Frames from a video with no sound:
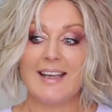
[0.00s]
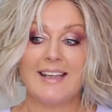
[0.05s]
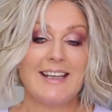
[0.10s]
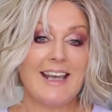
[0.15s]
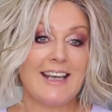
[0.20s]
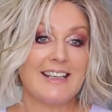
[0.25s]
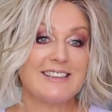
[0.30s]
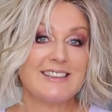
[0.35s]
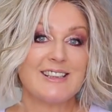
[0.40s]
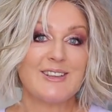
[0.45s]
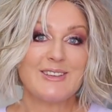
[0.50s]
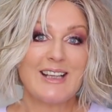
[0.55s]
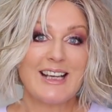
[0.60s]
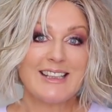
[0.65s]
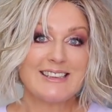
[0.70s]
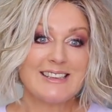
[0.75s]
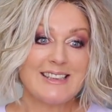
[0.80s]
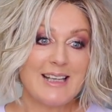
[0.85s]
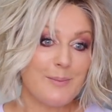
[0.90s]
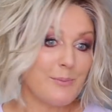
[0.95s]
Yeah, so
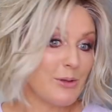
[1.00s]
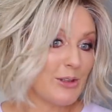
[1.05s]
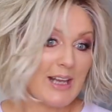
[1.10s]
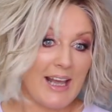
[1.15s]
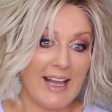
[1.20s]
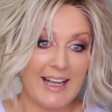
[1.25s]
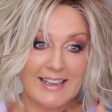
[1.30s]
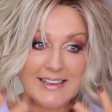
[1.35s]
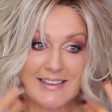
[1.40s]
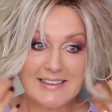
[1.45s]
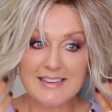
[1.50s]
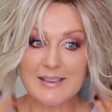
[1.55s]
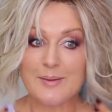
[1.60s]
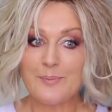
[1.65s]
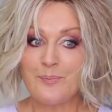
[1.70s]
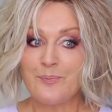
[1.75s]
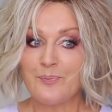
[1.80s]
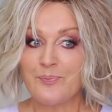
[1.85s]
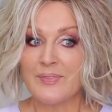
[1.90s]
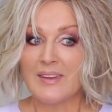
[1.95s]
that's Lemonade.
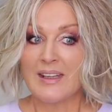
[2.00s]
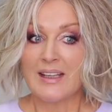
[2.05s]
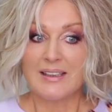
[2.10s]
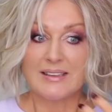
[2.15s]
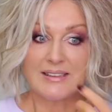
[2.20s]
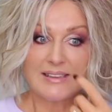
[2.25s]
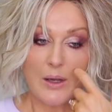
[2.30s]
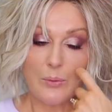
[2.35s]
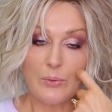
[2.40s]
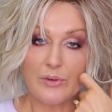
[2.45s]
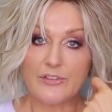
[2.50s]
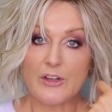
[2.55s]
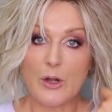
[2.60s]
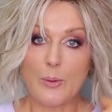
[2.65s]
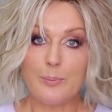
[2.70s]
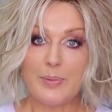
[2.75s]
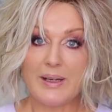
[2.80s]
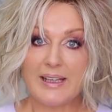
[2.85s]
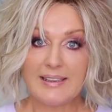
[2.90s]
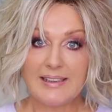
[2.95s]
So we've
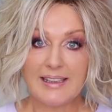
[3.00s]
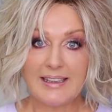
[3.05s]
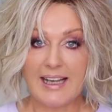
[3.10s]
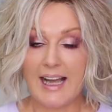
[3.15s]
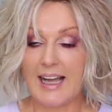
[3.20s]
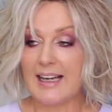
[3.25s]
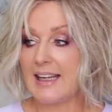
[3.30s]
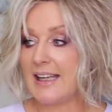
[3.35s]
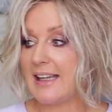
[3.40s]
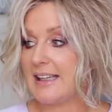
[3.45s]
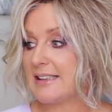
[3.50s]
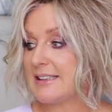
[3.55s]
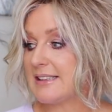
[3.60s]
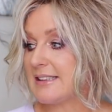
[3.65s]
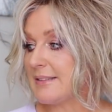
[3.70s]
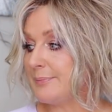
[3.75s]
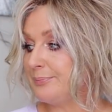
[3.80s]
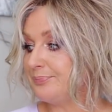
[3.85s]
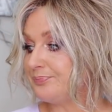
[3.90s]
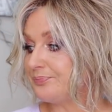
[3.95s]
compared the
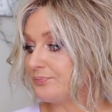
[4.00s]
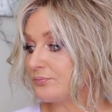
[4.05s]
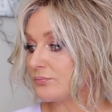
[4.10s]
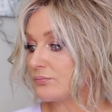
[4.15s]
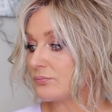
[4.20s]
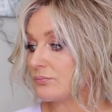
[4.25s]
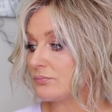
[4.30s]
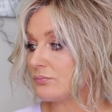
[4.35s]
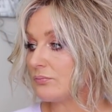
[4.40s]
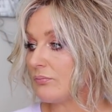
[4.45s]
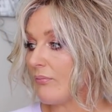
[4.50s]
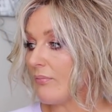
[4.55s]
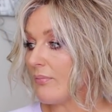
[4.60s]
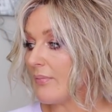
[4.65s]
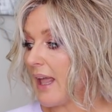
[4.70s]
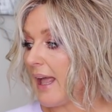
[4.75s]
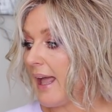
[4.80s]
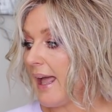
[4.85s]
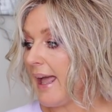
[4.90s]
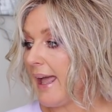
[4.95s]
colors
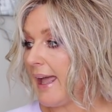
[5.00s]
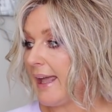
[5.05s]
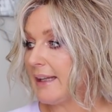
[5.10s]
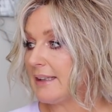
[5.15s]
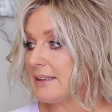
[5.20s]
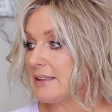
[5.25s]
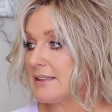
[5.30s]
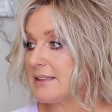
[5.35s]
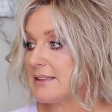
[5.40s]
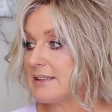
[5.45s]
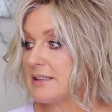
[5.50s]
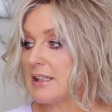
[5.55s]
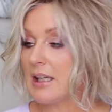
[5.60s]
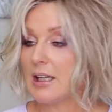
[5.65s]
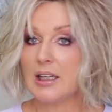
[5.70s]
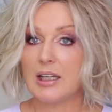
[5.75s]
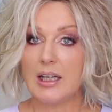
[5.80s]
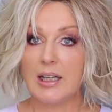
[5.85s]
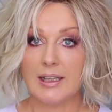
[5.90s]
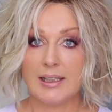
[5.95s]
and
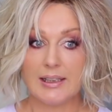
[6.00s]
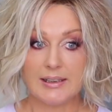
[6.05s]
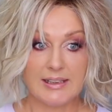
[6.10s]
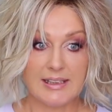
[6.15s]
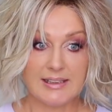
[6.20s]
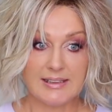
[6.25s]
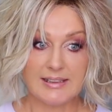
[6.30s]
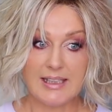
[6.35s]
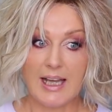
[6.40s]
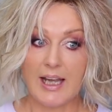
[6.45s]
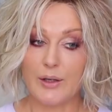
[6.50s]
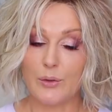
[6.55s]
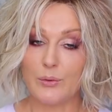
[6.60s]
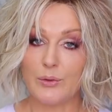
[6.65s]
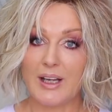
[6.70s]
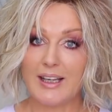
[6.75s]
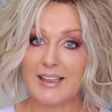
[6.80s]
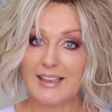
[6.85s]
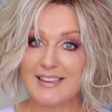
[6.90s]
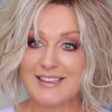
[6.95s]
the style.
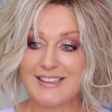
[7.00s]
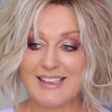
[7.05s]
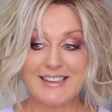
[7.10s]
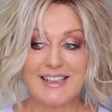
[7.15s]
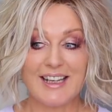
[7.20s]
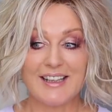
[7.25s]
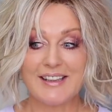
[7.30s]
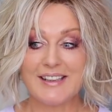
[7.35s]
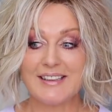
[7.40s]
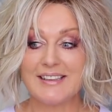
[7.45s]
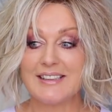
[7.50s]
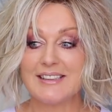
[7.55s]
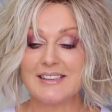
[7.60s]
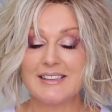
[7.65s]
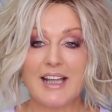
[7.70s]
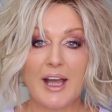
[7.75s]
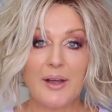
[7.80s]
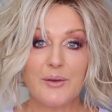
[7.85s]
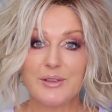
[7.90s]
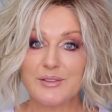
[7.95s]
Like I said, I think the
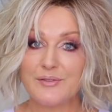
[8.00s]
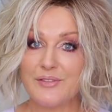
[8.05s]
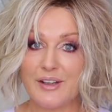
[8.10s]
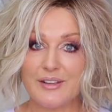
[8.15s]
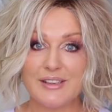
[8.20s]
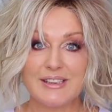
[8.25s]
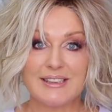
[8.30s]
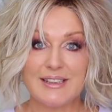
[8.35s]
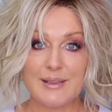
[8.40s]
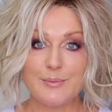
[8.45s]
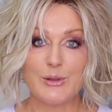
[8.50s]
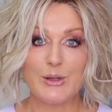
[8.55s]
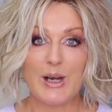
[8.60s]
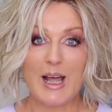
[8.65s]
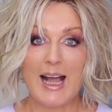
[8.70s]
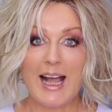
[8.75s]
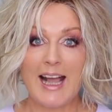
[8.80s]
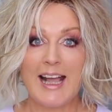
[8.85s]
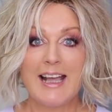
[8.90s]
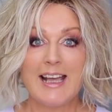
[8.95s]
style is very
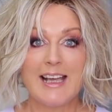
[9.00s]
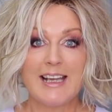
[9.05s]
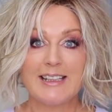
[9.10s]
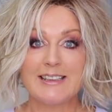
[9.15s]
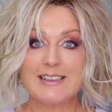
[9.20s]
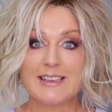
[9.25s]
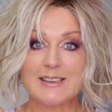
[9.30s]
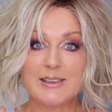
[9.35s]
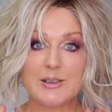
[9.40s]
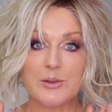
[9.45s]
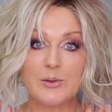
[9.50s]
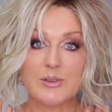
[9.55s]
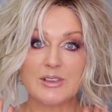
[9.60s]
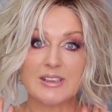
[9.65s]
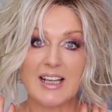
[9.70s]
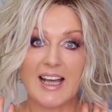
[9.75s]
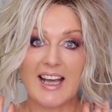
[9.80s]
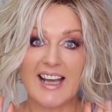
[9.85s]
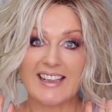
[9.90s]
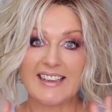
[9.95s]
similar. It just
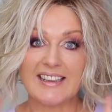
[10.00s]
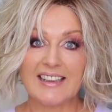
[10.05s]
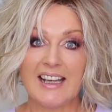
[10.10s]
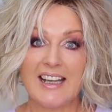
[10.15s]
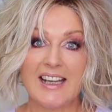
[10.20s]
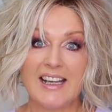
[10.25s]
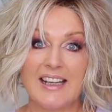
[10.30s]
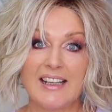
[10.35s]
looks like,